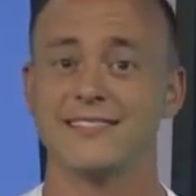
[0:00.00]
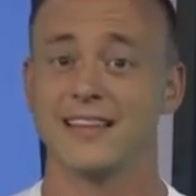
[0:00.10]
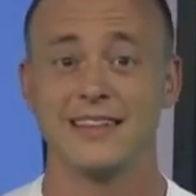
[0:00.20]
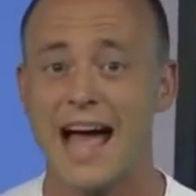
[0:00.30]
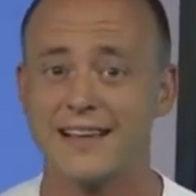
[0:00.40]
That's
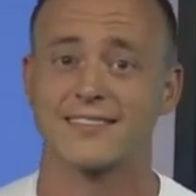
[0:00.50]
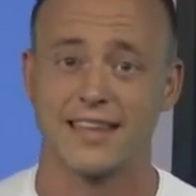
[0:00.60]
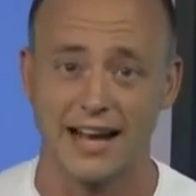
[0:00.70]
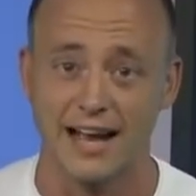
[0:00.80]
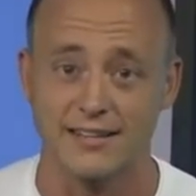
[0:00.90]
the last
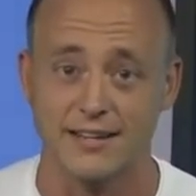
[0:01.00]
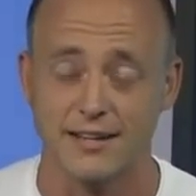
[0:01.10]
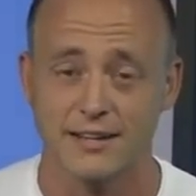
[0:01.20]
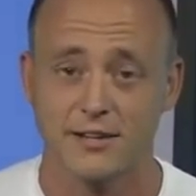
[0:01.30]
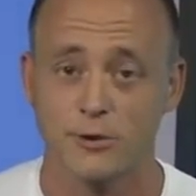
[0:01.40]
thing I
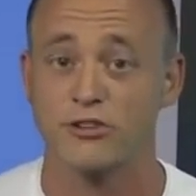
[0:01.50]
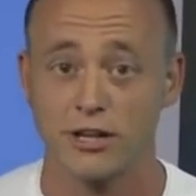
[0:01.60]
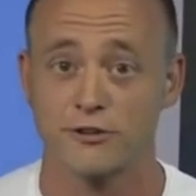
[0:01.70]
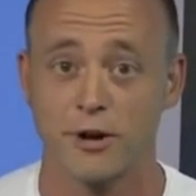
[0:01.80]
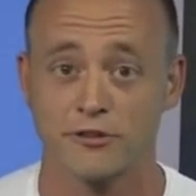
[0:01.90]
did, which
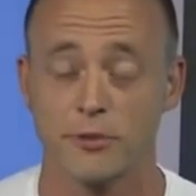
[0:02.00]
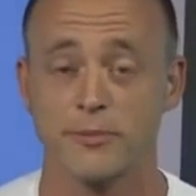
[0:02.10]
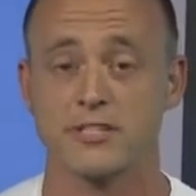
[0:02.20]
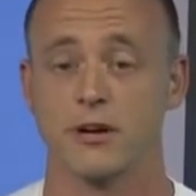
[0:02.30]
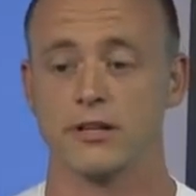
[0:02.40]
I'll address
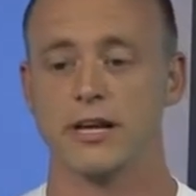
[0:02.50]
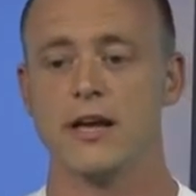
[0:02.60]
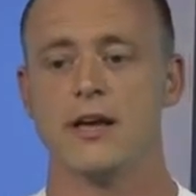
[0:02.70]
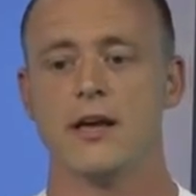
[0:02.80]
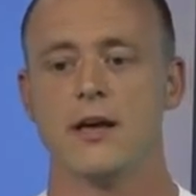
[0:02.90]
momentarily.
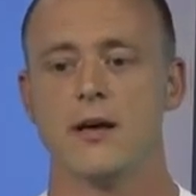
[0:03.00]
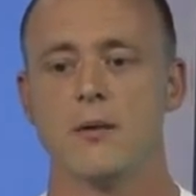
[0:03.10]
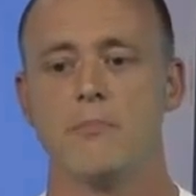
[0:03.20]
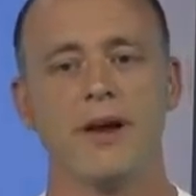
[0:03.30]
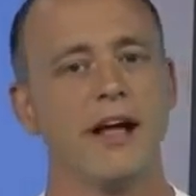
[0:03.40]

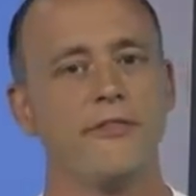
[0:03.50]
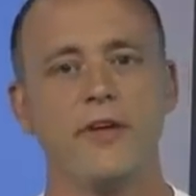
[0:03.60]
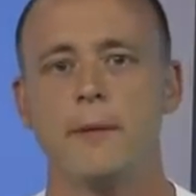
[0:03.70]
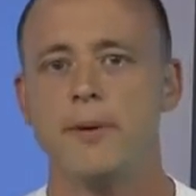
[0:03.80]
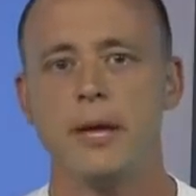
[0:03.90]
But I
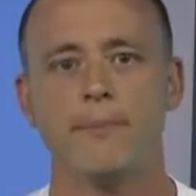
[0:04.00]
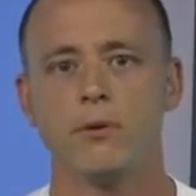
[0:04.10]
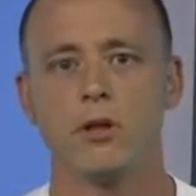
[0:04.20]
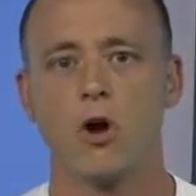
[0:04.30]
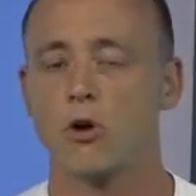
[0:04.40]
think
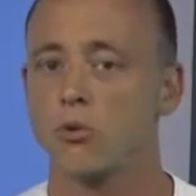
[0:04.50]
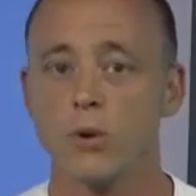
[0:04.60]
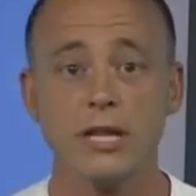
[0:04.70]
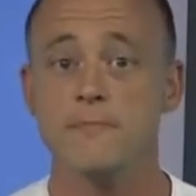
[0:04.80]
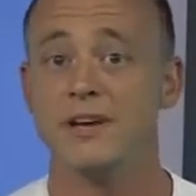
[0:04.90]
people are
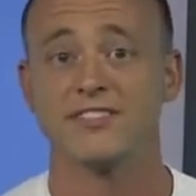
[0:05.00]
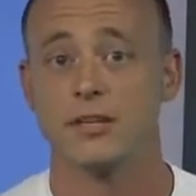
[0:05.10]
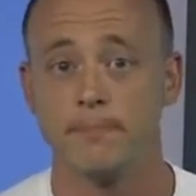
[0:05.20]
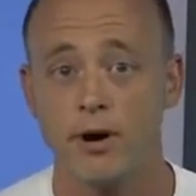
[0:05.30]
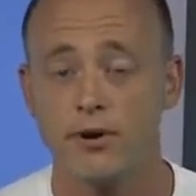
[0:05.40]
really
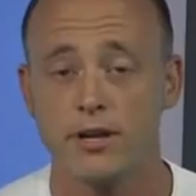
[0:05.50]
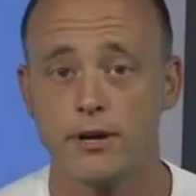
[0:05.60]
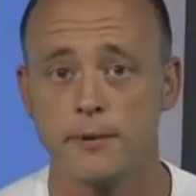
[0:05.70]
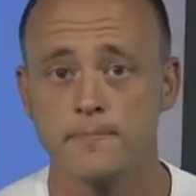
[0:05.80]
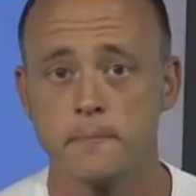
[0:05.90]
missing the boat
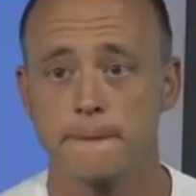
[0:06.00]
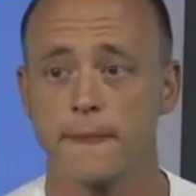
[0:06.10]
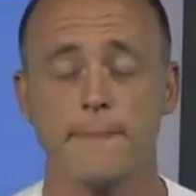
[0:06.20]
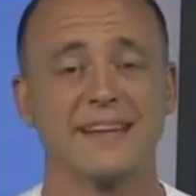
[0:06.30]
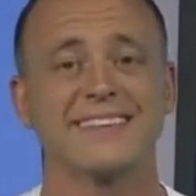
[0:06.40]
here
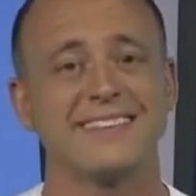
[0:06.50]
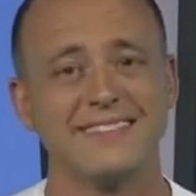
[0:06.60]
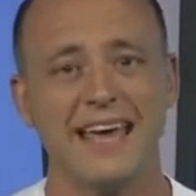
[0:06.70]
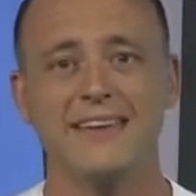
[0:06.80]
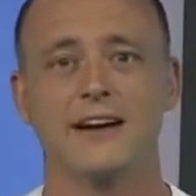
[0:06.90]
about the
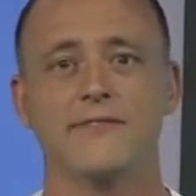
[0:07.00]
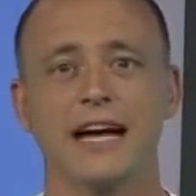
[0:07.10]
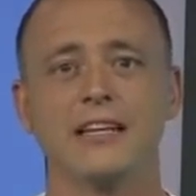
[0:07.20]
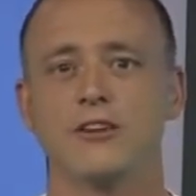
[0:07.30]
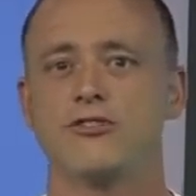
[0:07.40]
state of
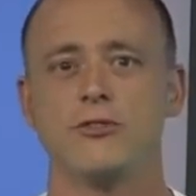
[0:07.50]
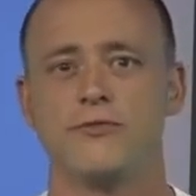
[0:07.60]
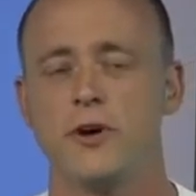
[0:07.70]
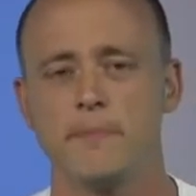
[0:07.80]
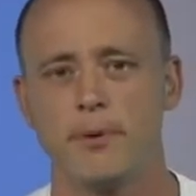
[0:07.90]
LSU
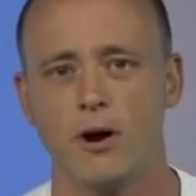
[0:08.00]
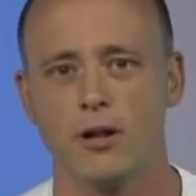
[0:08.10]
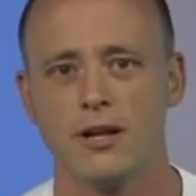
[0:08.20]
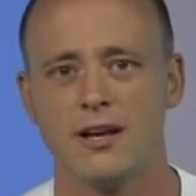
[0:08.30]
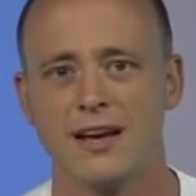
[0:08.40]

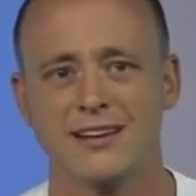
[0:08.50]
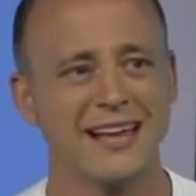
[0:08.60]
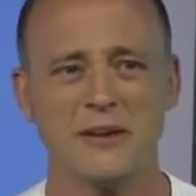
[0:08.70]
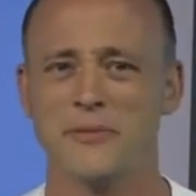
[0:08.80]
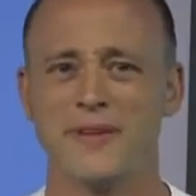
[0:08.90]
football.
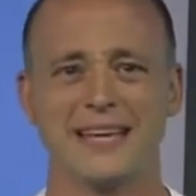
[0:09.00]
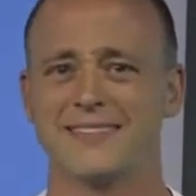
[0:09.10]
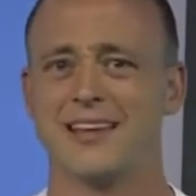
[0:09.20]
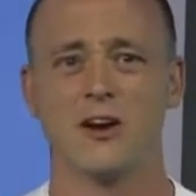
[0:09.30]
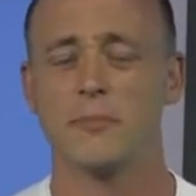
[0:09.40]
Because I don't think
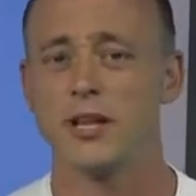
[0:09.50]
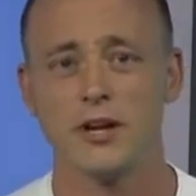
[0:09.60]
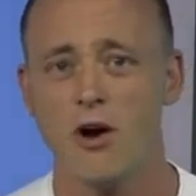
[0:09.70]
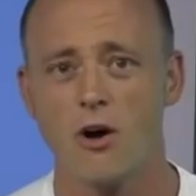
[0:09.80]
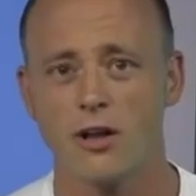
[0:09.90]
it's terrible
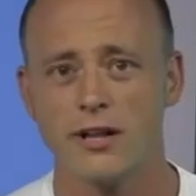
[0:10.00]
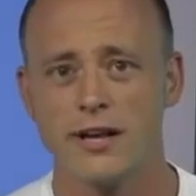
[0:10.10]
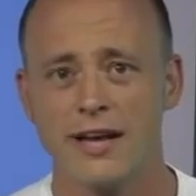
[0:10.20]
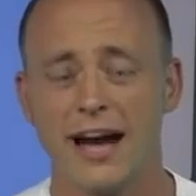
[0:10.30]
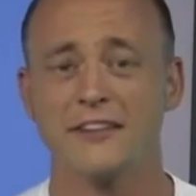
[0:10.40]
at
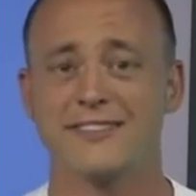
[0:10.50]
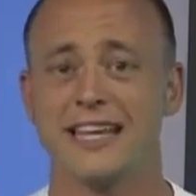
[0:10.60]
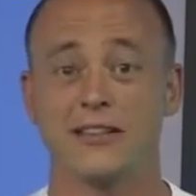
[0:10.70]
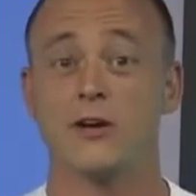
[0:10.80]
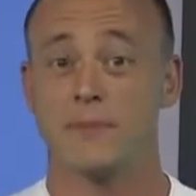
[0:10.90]
all. I just
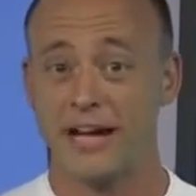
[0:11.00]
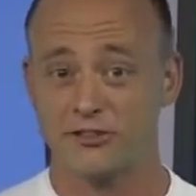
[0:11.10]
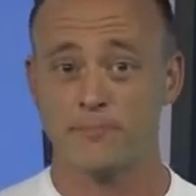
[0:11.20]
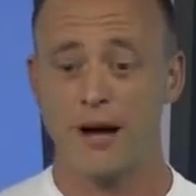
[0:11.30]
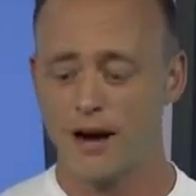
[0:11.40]
think they're in a
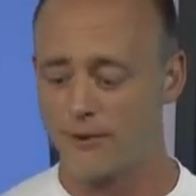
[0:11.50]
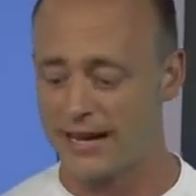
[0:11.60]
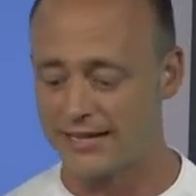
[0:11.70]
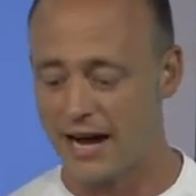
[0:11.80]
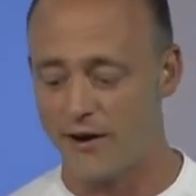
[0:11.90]
bad spot
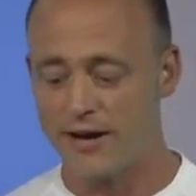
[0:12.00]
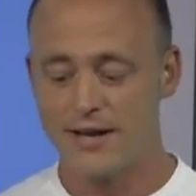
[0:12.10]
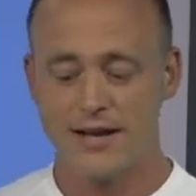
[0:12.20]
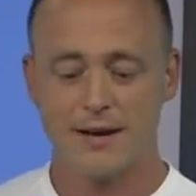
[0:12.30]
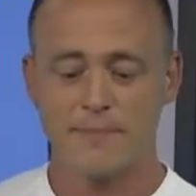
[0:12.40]
right now.
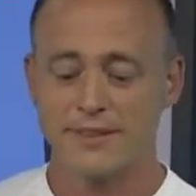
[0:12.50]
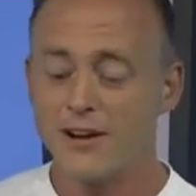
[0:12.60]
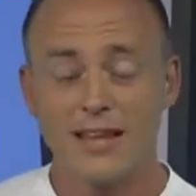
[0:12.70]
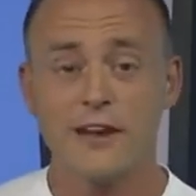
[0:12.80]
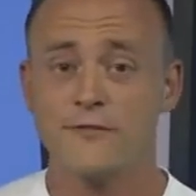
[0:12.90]
But
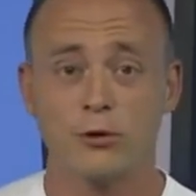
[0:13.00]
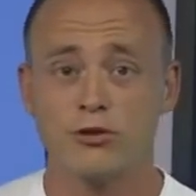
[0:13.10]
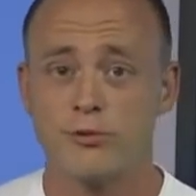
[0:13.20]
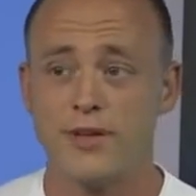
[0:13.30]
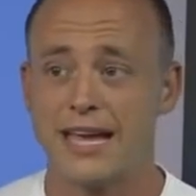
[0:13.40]
there are a lot of
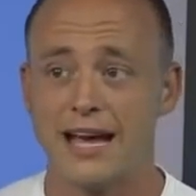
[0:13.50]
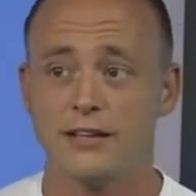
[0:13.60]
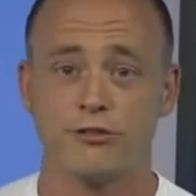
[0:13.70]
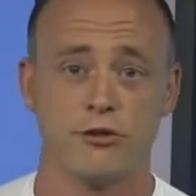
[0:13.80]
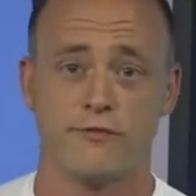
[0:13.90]
folks who think
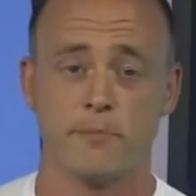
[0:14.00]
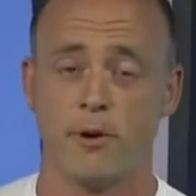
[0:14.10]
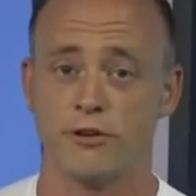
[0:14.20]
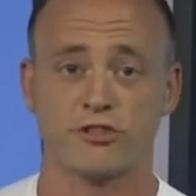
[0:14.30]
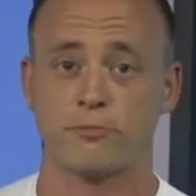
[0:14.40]
LSU
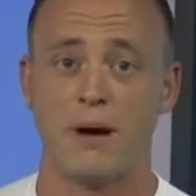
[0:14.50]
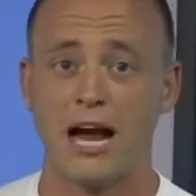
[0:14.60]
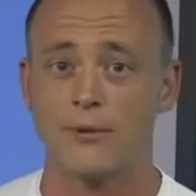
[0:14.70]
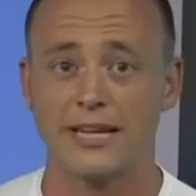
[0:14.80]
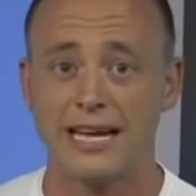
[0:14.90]
football is
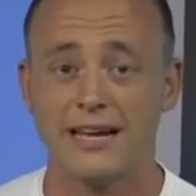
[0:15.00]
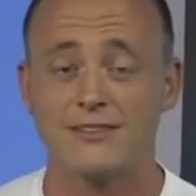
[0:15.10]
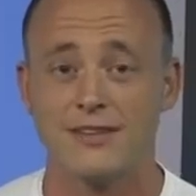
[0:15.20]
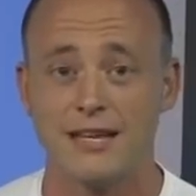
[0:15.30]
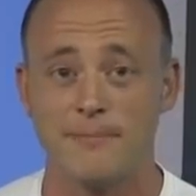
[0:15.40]
spiraling
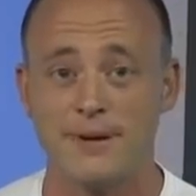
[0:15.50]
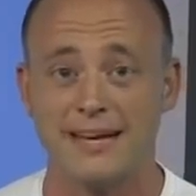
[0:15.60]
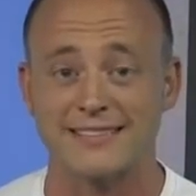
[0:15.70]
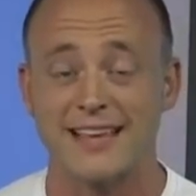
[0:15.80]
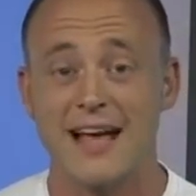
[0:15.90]
into the
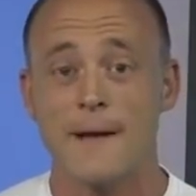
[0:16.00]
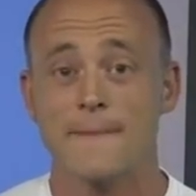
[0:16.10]
abyss.